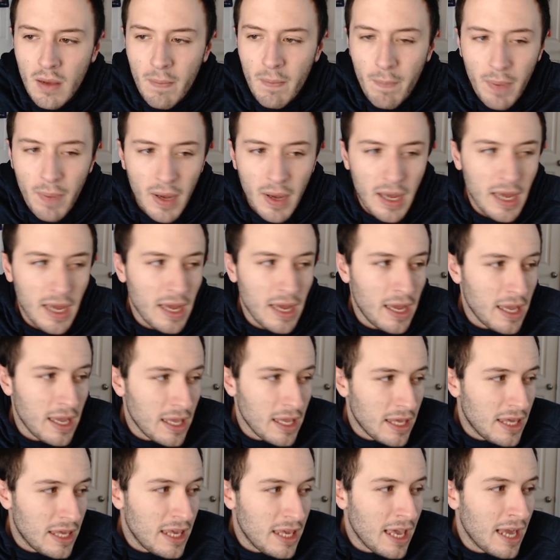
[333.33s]
But
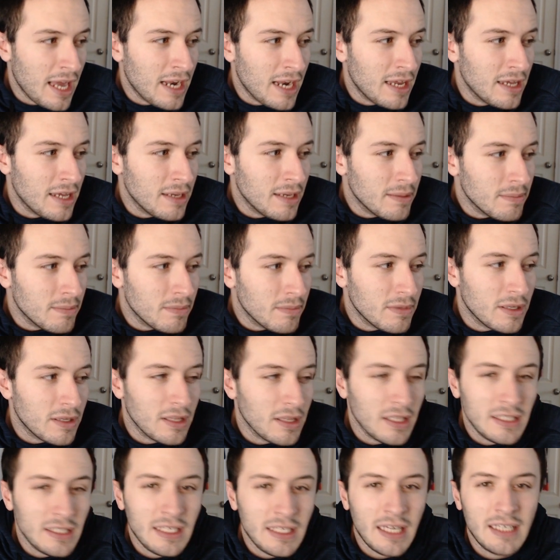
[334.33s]
at
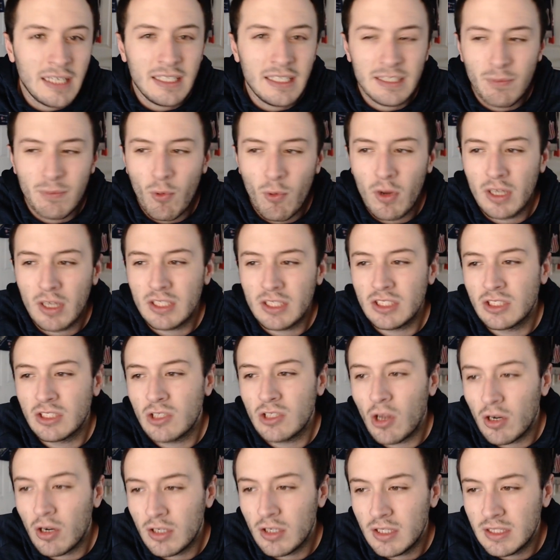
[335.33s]
least he had a disappointing
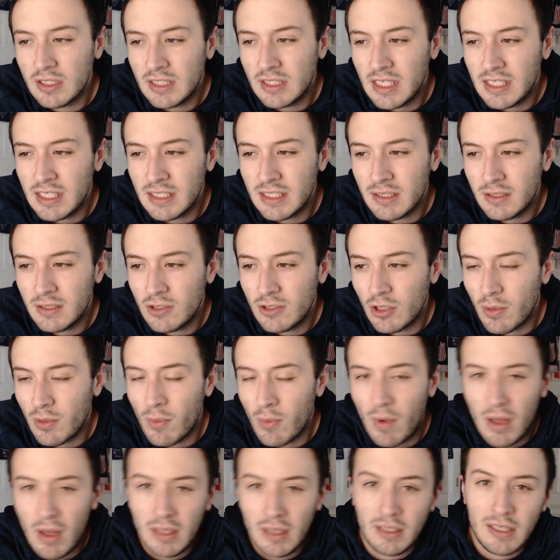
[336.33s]
start to the season. Took him a
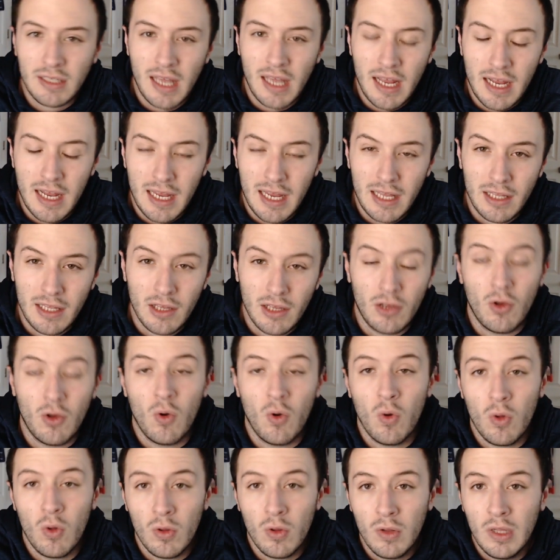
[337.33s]
while to get the
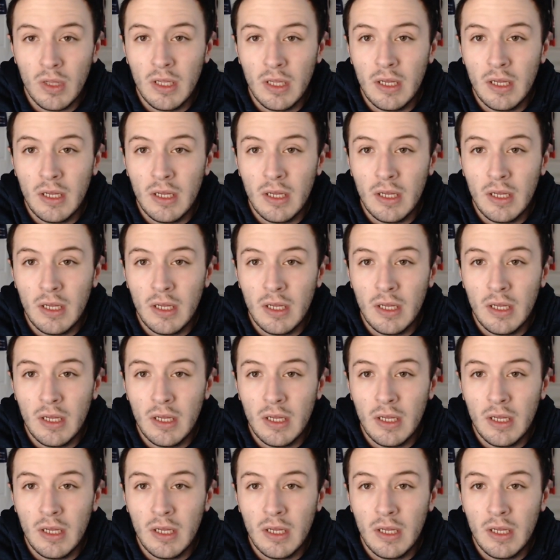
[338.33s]
goal.